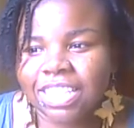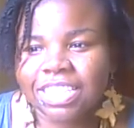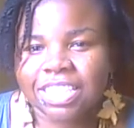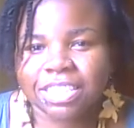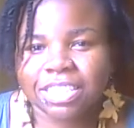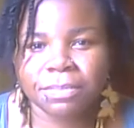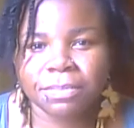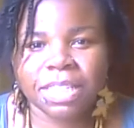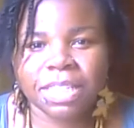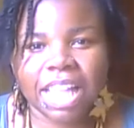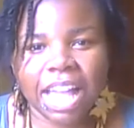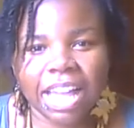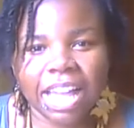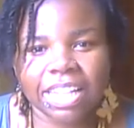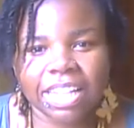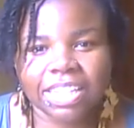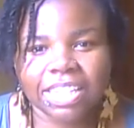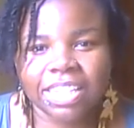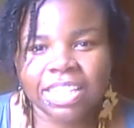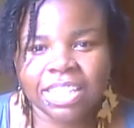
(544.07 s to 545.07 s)
then just be,
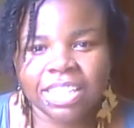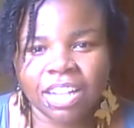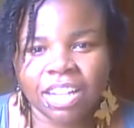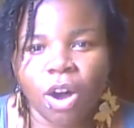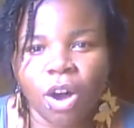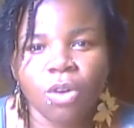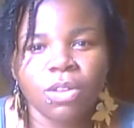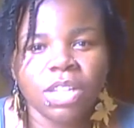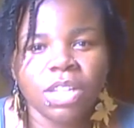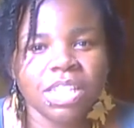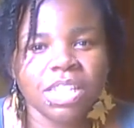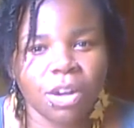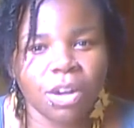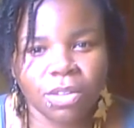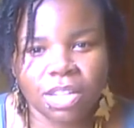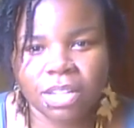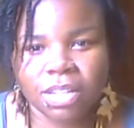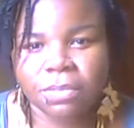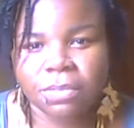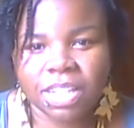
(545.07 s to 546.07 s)
like, okie
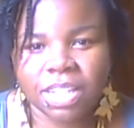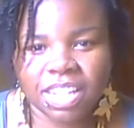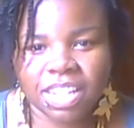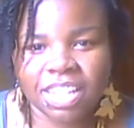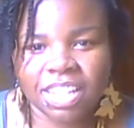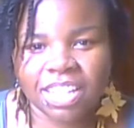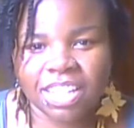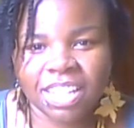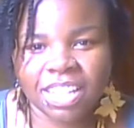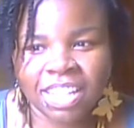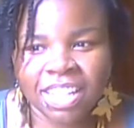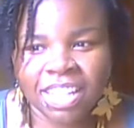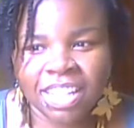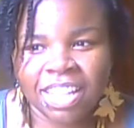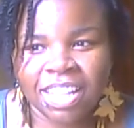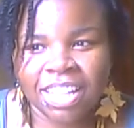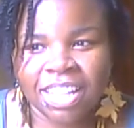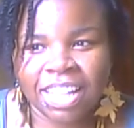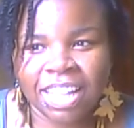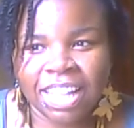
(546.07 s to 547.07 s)
dokie with it
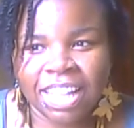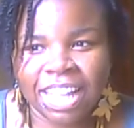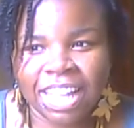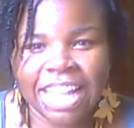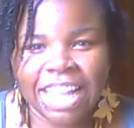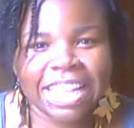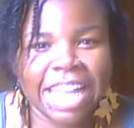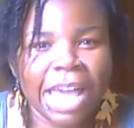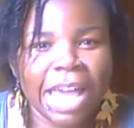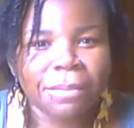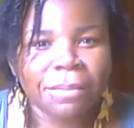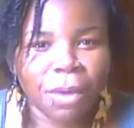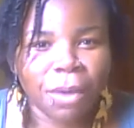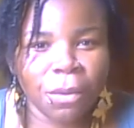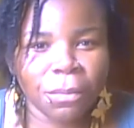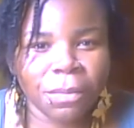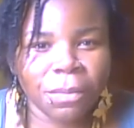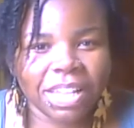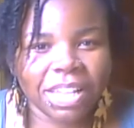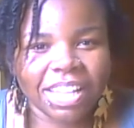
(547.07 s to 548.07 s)
in that
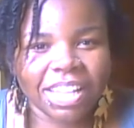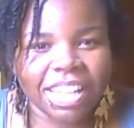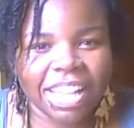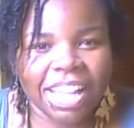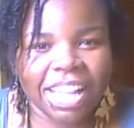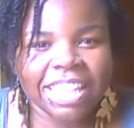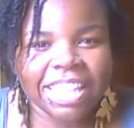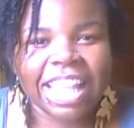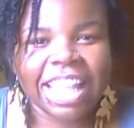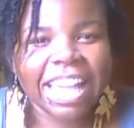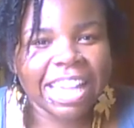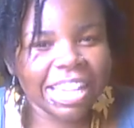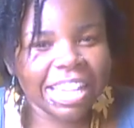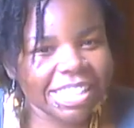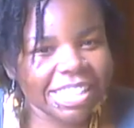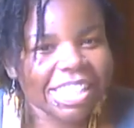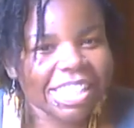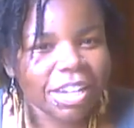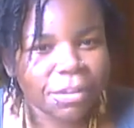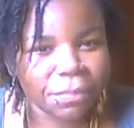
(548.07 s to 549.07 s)
moment. Like,
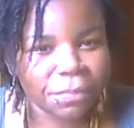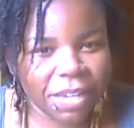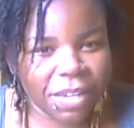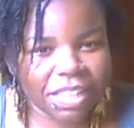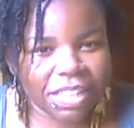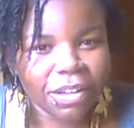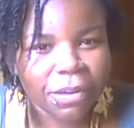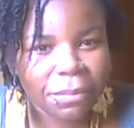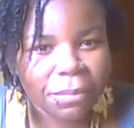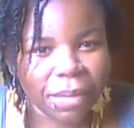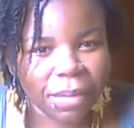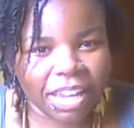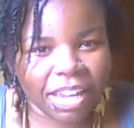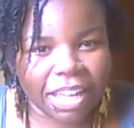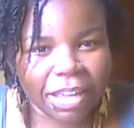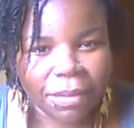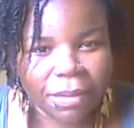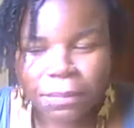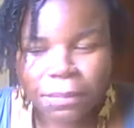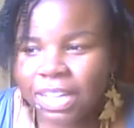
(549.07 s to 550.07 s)
it took me a little
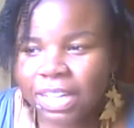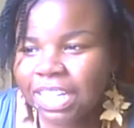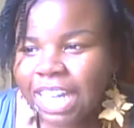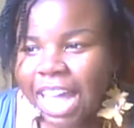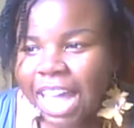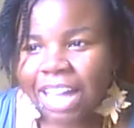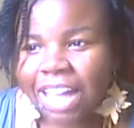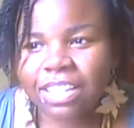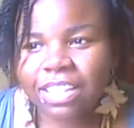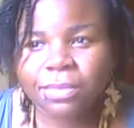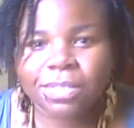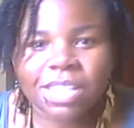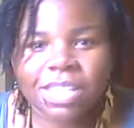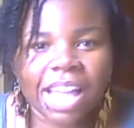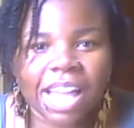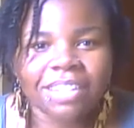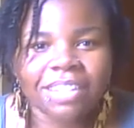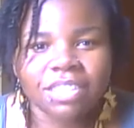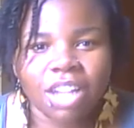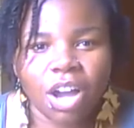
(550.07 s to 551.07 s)
minute, but Natalie was
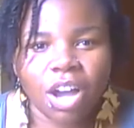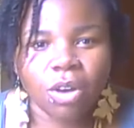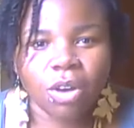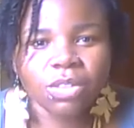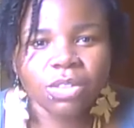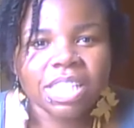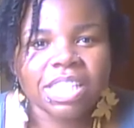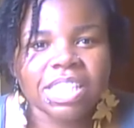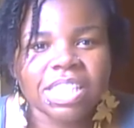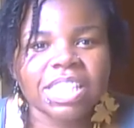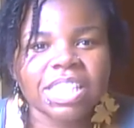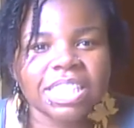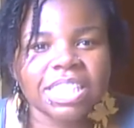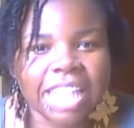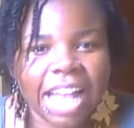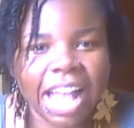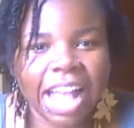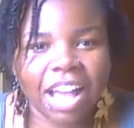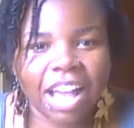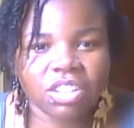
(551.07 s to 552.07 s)
like, no, this is
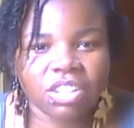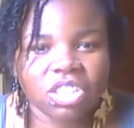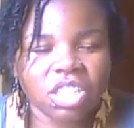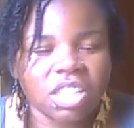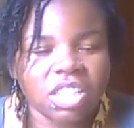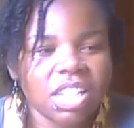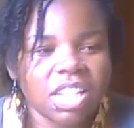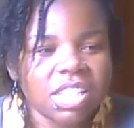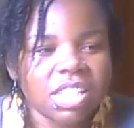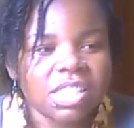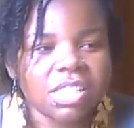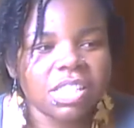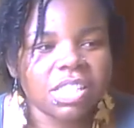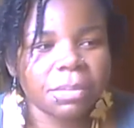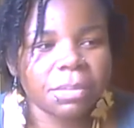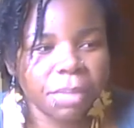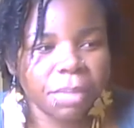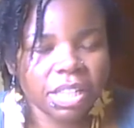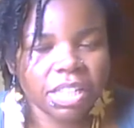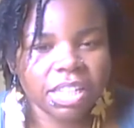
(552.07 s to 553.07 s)
a child. She needs
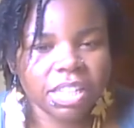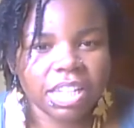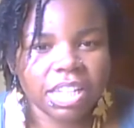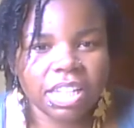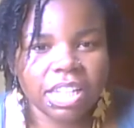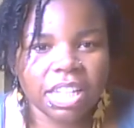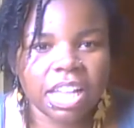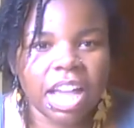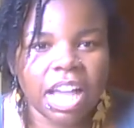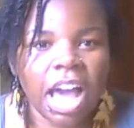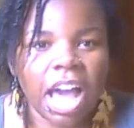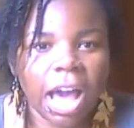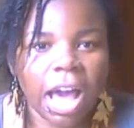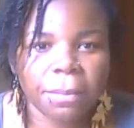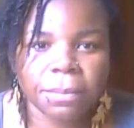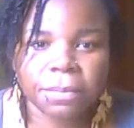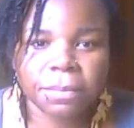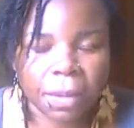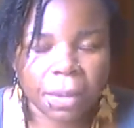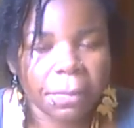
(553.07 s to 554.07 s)
stability.
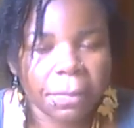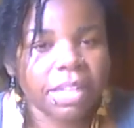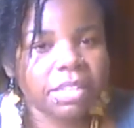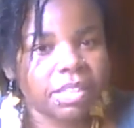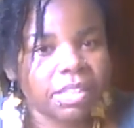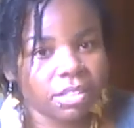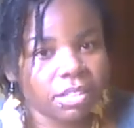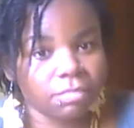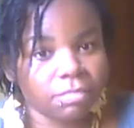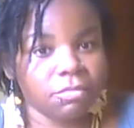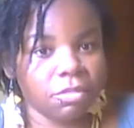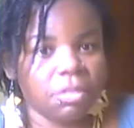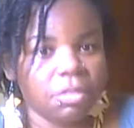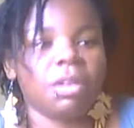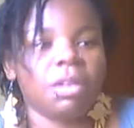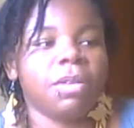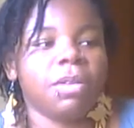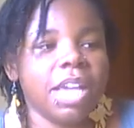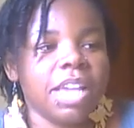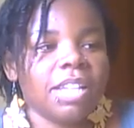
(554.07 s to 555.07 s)
I'm about to, you
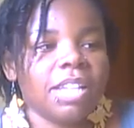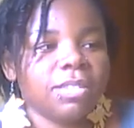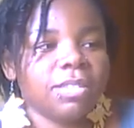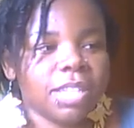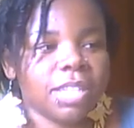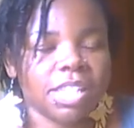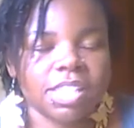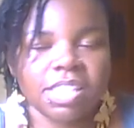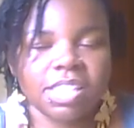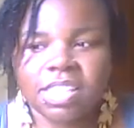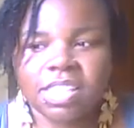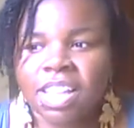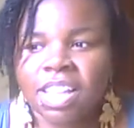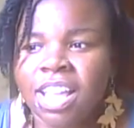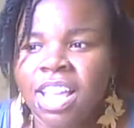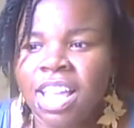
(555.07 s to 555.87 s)
know, handle this.